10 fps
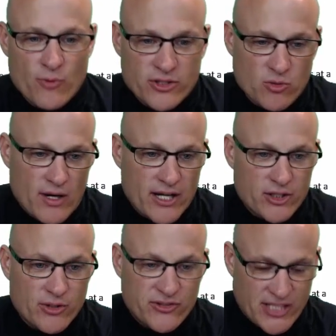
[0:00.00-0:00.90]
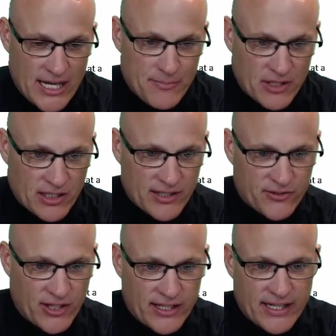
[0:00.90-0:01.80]
what you want to do is type the
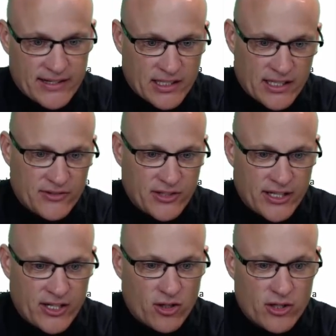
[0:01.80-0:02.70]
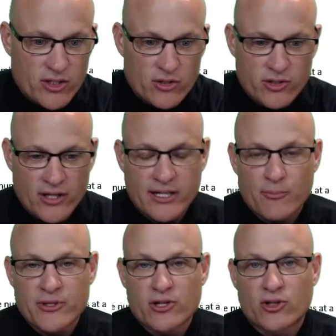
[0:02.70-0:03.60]
list in, get the list in, you're, you're, you end
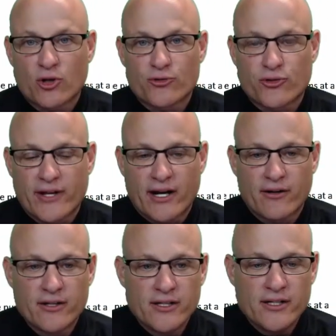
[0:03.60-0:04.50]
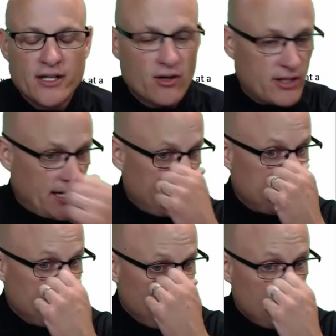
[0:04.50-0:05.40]
up with your cursor there,
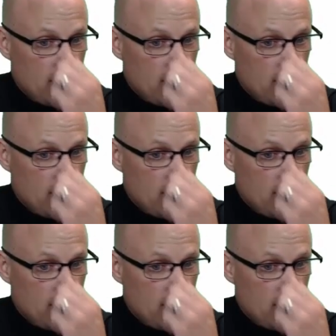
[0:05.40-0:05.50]
okay?